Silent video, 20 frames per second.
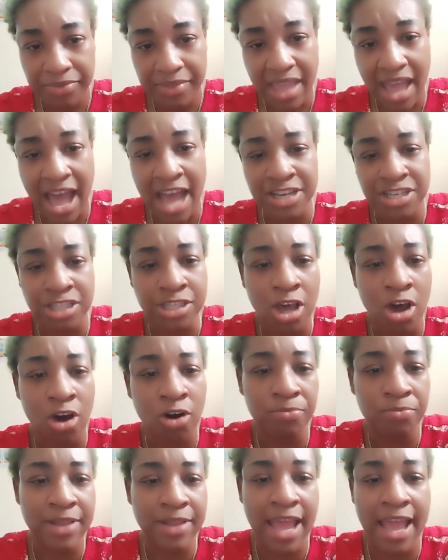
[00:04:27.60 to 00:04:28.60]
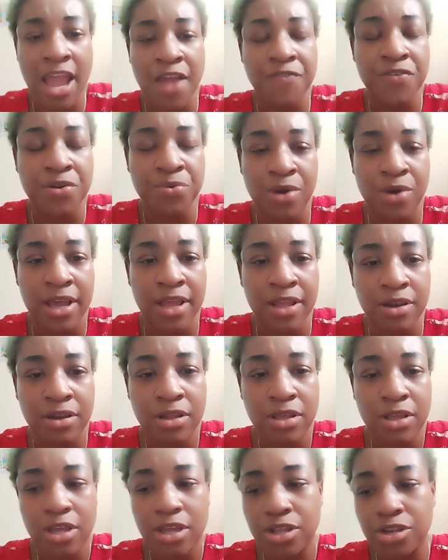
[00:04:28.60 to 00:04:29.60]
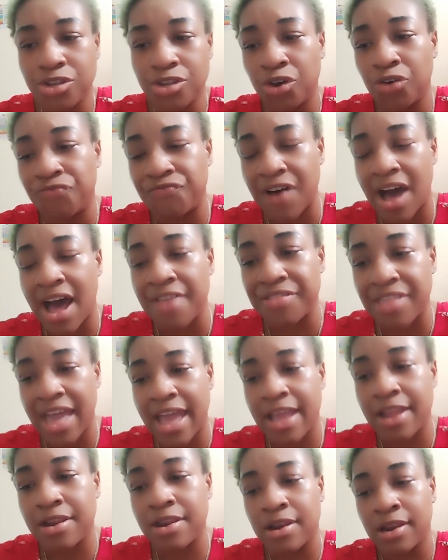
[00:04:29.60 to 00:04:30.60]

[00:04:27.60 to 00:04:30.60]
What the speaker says: I just hope that everyone do find that